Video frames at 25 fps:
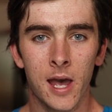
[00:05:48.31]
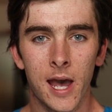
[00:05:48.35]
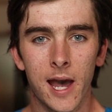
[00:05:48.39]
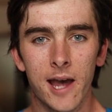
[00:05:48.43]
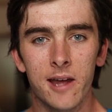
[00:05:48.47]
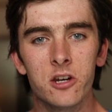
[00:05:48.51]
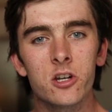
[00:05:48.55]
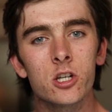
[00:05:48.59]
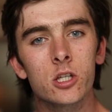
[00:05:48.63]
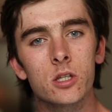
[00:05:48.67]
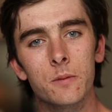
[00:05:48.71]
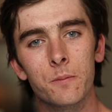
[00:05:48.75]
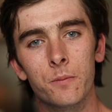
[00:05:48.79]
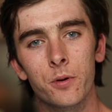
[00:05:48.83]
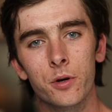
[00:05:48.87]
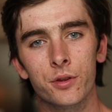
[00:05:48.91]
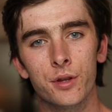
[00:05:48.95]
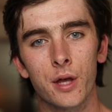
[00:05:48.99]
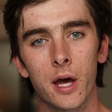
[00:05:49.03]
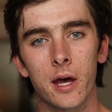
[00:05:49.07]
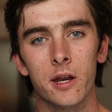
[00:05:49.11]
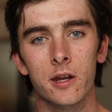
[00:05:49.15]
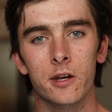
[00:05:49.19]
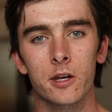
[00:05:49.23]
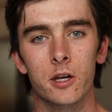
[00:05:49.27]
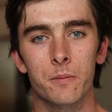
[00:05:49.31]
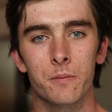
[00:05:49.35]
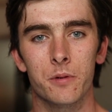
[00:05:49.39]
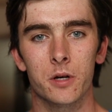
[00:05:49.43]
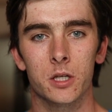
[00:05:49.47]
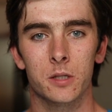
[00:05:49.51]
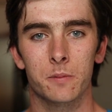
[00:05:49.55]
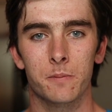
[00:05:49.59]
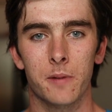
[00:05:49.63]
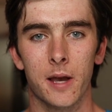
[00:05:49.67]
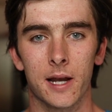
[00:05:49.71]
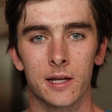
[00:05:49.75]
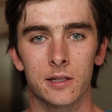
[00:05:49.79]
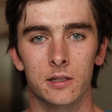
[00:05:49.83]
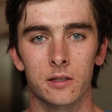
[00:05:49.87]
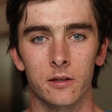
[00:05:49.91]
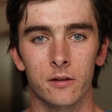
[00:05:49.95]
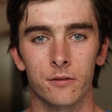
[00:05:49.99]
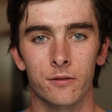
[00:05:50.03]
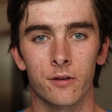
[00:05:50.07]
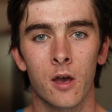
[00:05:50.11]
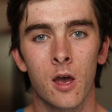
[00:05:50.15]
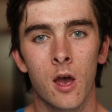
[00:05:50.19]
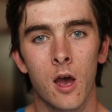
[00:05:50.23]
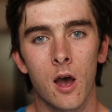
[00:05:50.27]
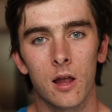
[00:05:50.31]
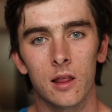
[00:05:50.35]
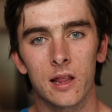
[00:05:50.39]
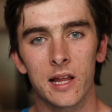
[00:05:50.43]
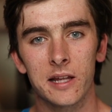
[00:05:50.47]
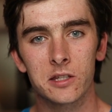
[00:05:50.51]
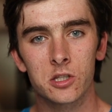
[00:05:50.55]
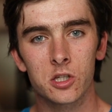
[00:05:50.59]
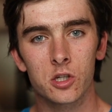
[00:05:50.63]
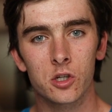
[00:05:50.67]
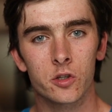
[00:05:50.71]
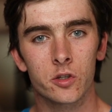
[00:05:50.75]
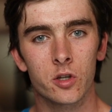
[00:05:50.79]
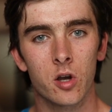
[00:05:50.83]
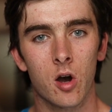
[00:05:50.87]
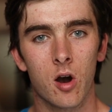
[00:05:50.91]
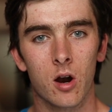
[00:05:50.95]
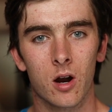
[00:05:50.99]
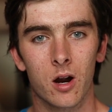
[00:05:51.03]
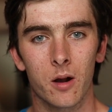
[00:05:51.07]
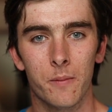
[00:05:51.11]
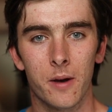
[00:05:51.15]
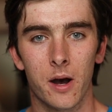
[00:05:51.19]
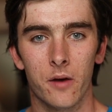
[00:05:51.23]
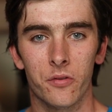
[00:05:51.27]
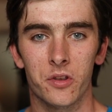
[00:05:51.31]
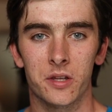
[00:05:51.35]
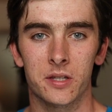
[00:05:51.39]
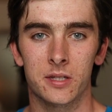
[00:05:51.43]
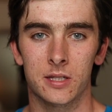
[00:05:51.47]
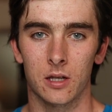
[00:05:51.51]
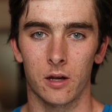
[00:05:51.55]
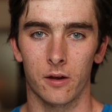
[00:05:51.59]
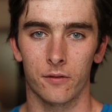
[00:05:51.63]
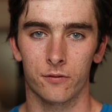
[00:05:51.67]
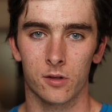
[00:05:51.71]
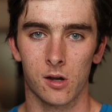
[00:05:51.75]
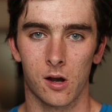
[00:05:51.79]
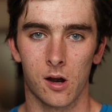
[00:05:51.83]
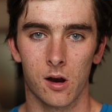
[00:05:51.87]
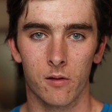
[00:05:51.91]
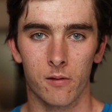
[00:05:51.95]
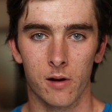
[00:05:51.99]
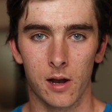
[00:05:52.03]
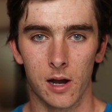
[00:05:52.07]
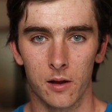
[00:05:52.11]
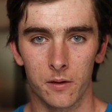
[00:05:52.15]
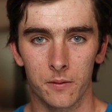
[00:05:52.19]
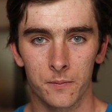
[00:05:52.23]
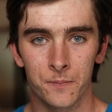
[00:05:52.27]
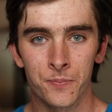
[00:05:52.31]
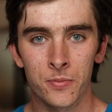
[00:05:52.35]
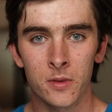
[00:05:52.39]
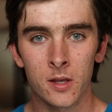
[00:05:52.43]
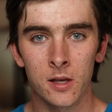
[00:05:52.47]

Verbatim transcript: And just to put that into perspective, let's just talk about the self-taught route.